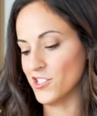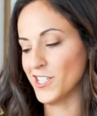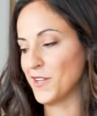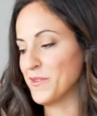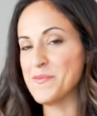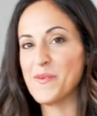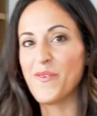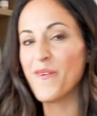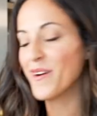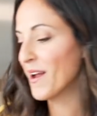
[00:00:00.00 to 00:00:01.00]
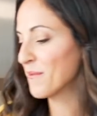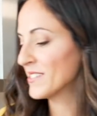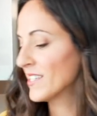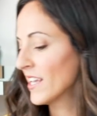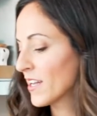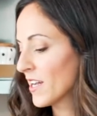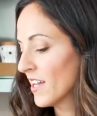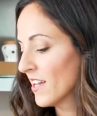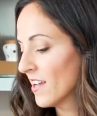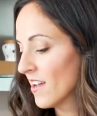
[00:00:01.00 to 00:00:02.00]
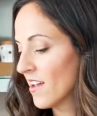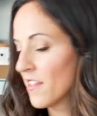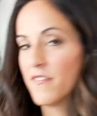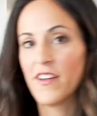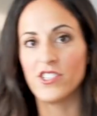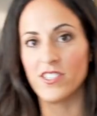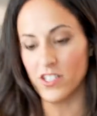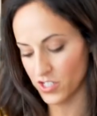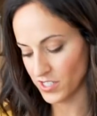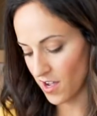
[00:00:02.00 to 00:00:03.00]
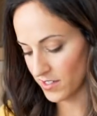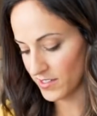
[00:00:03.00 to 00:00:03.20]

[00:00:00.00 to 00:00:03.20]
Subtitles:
just like we did before, I'm gonna take the veggies and just toss